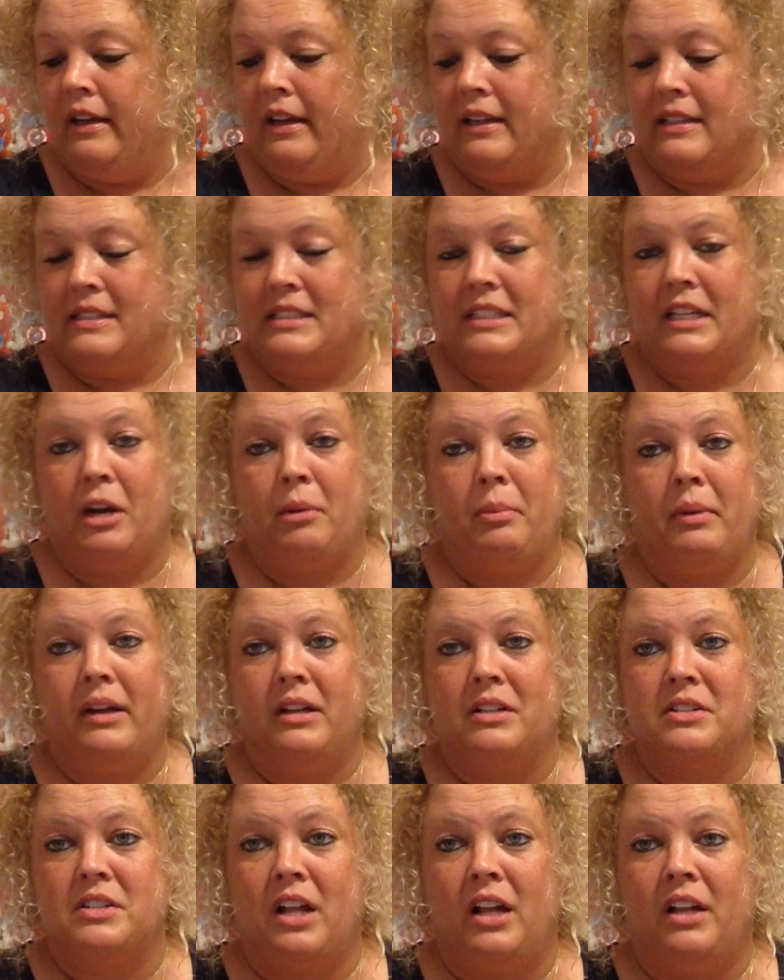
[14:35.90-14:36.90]
I see everybody
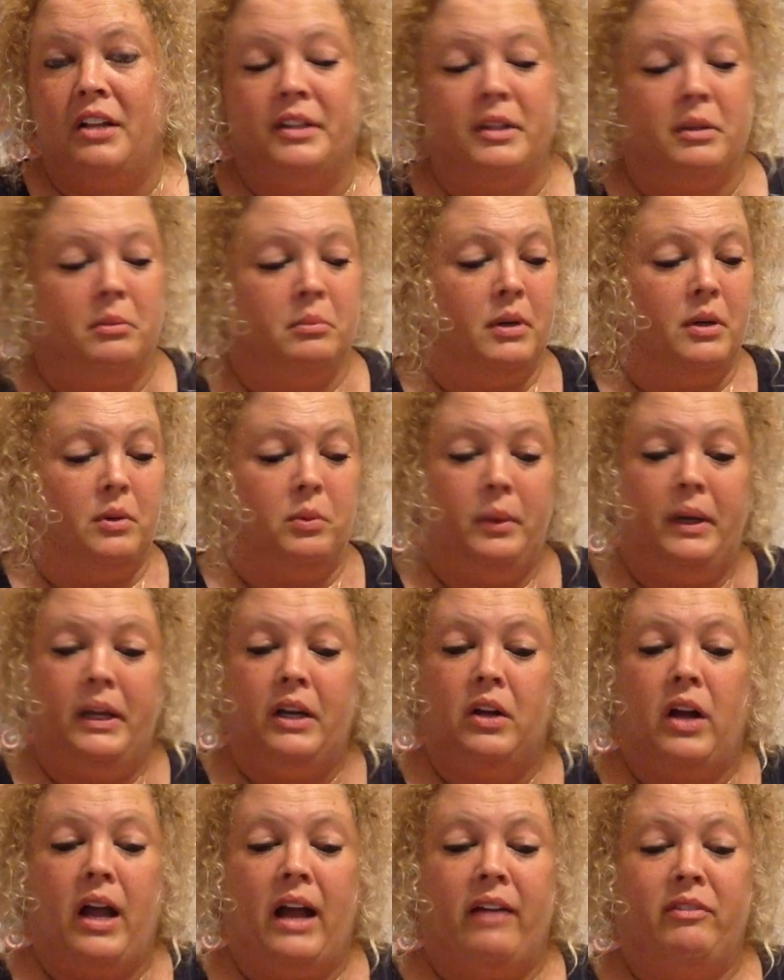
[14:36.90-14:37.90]
else hauling them, but we
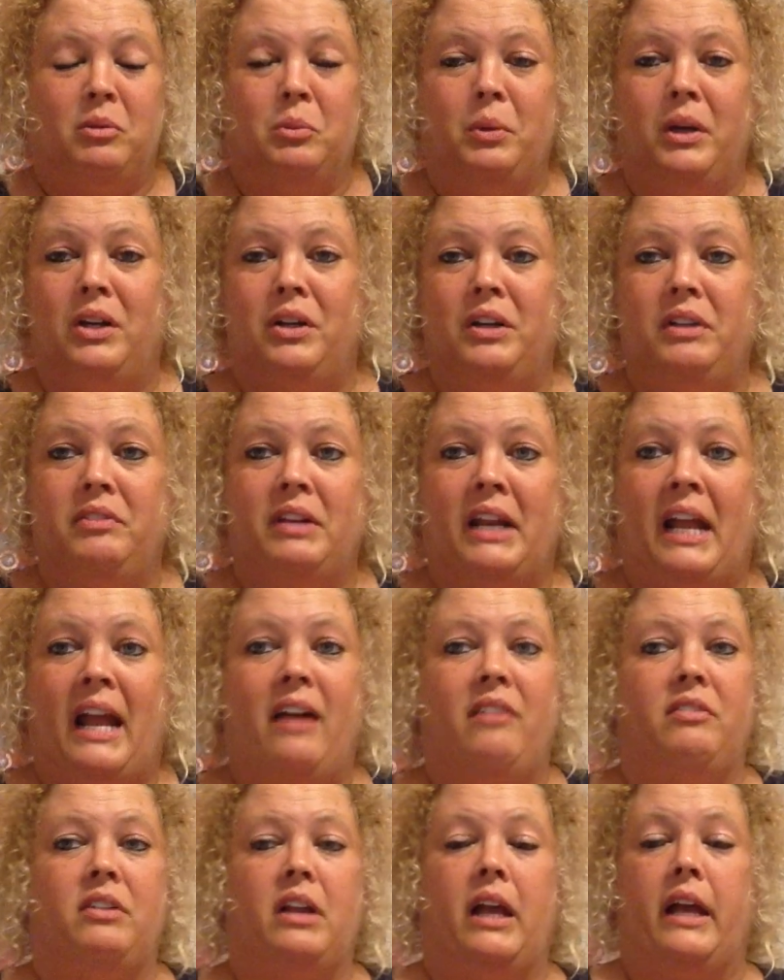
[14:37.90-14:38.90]
don't have them. We don't even
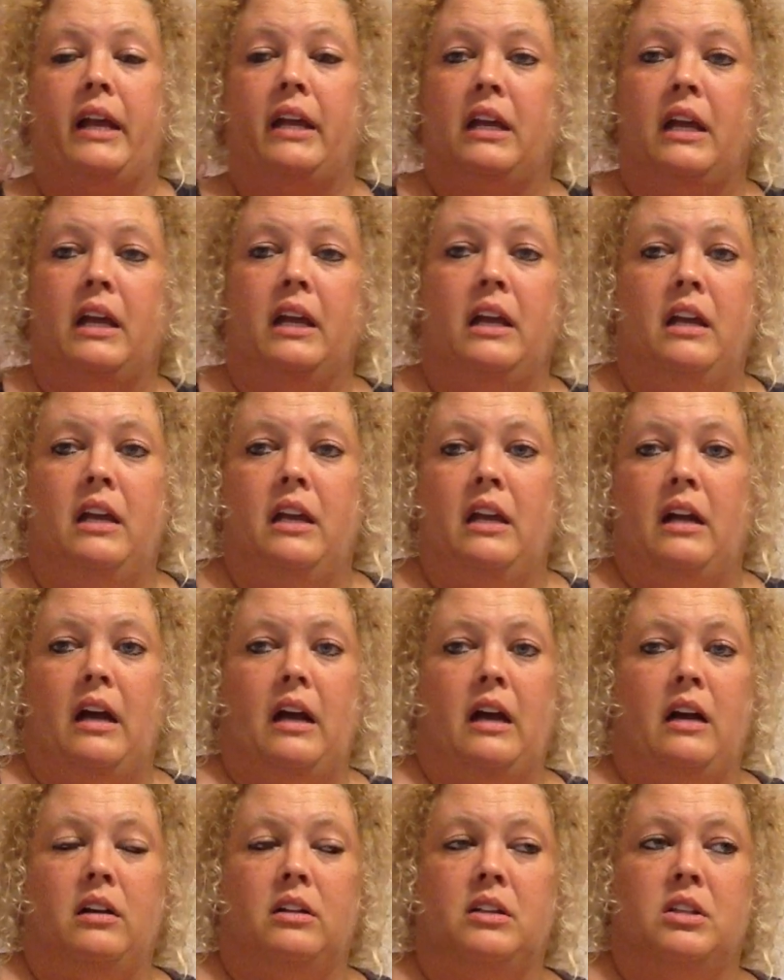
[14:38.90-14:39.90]
have, like,
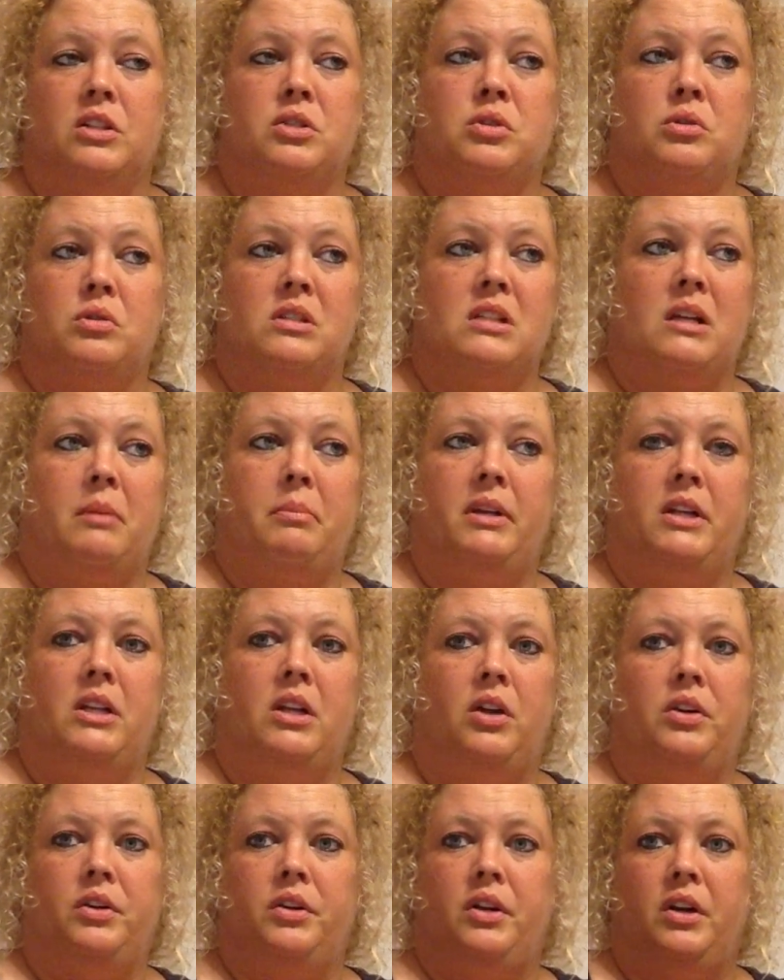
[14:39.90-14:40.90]
the stores I've been
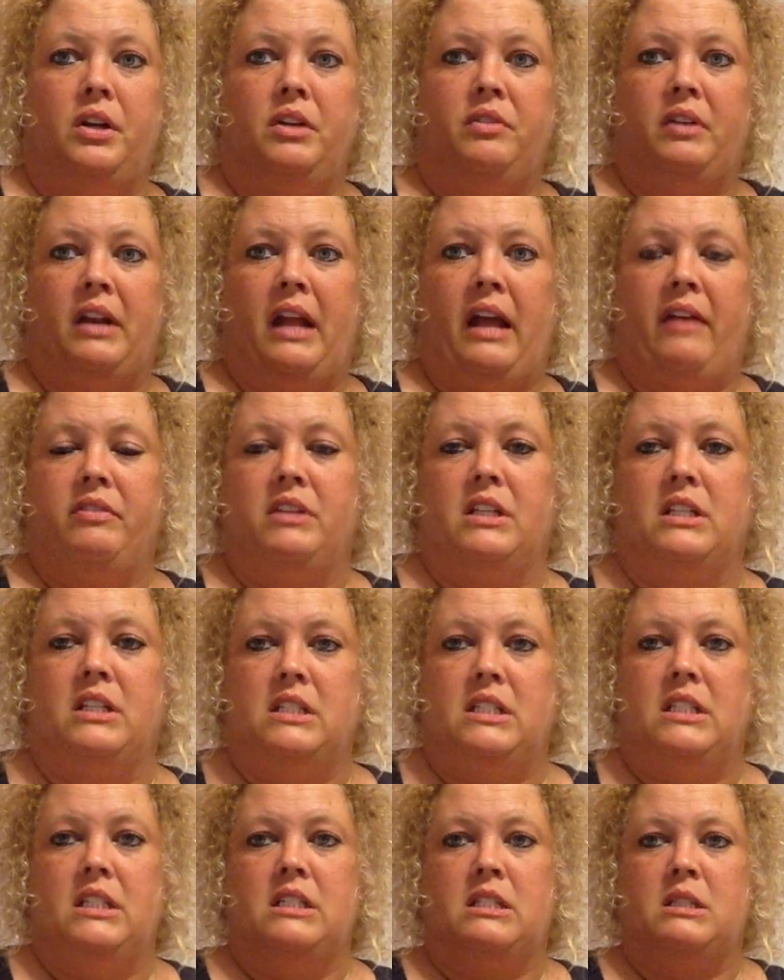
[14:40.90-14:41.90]
to don't even have the
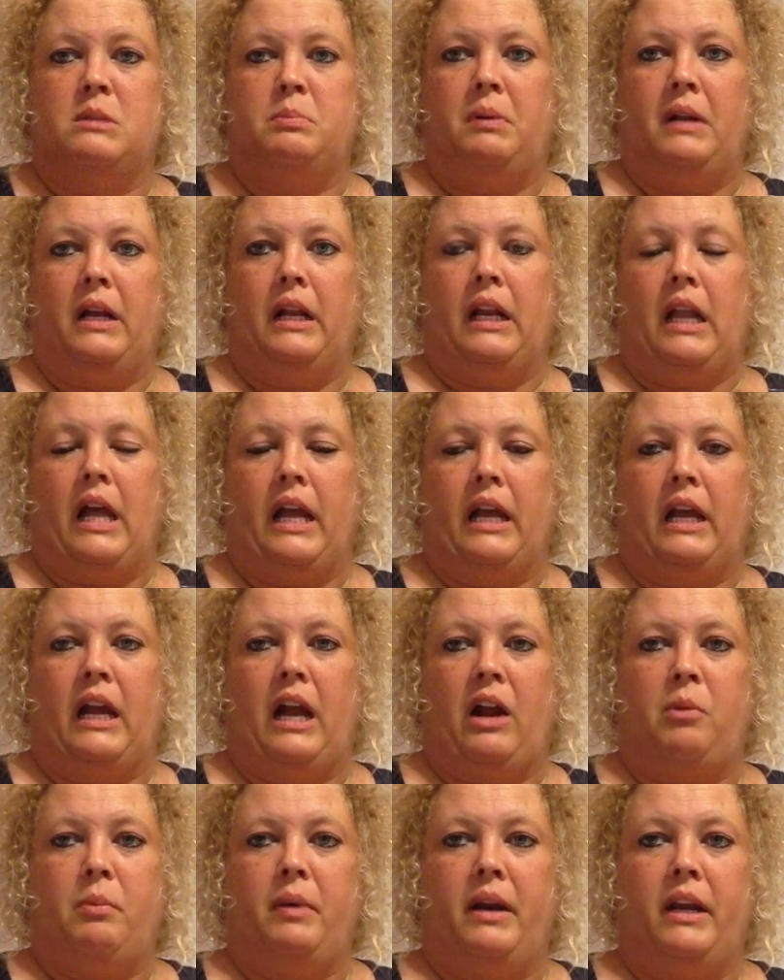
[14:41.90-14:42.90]
display. Like,
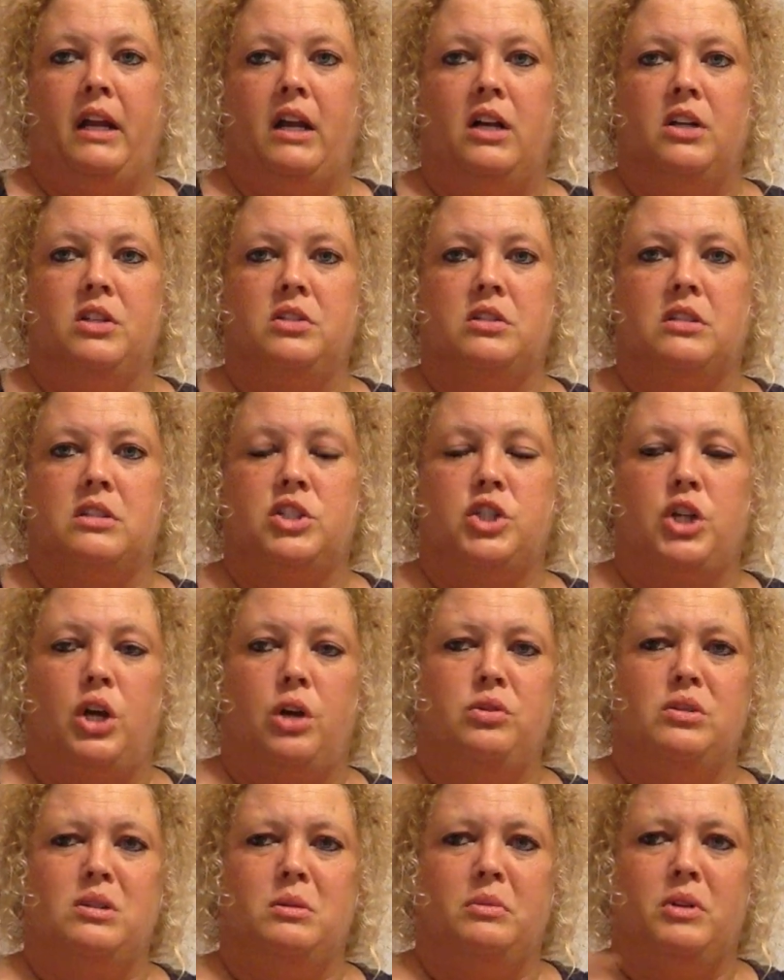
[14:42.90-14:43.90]
everybody else
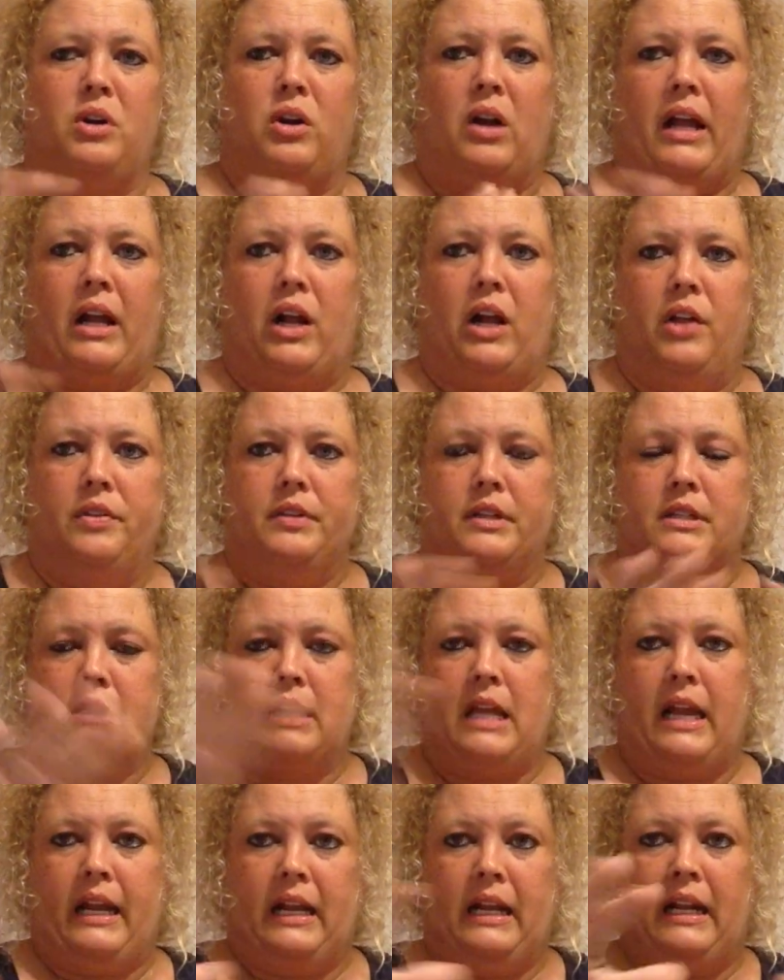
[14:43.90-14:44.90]
shows them. They're, like, on this,
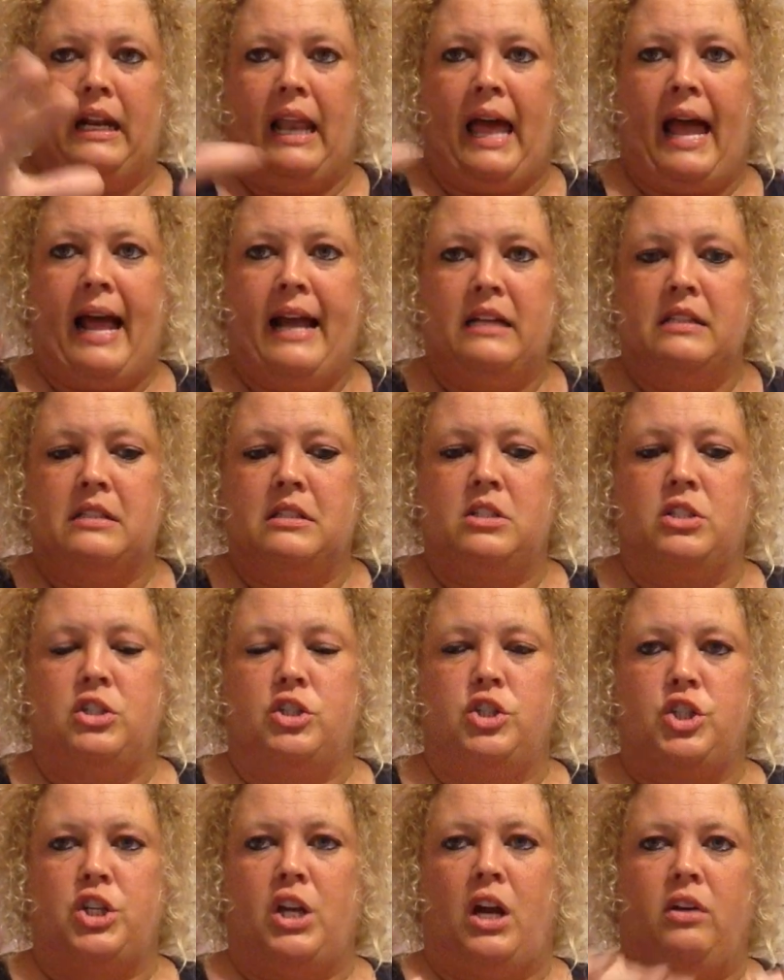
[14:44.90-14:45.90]
like, glass
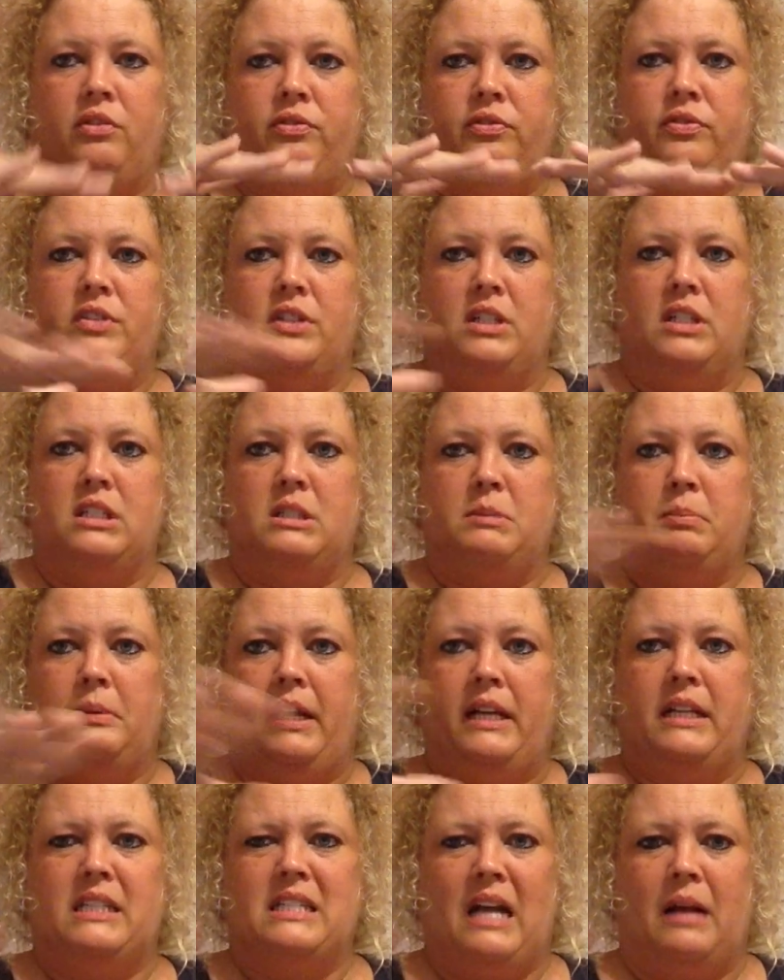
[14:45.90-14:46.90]
shelf
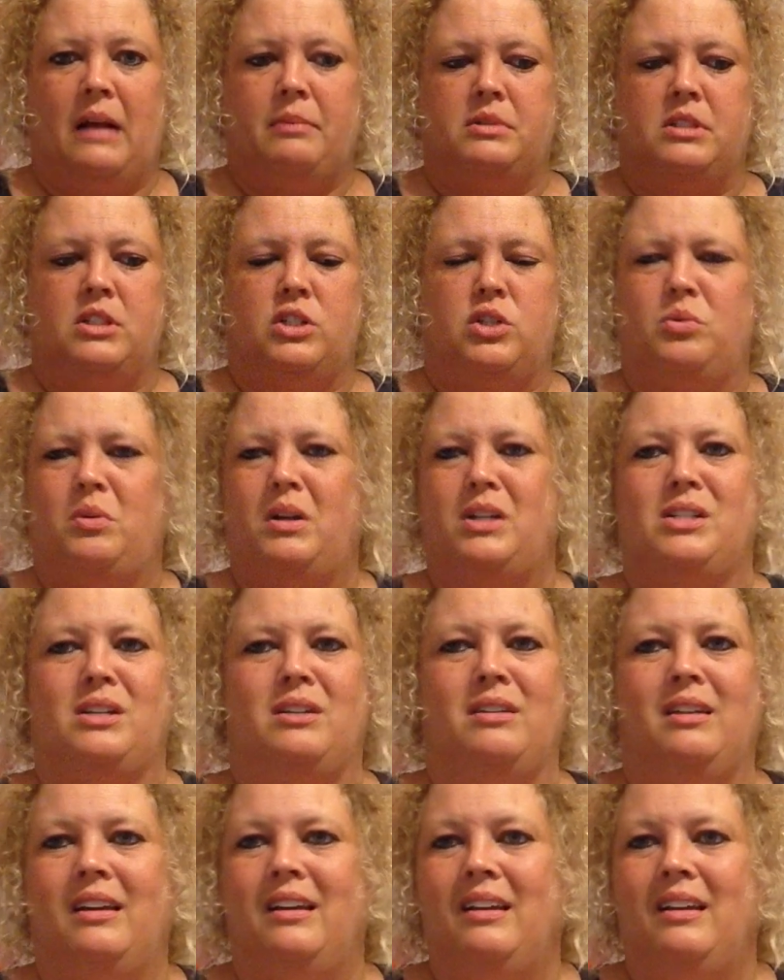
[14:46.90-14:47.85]
display type situation.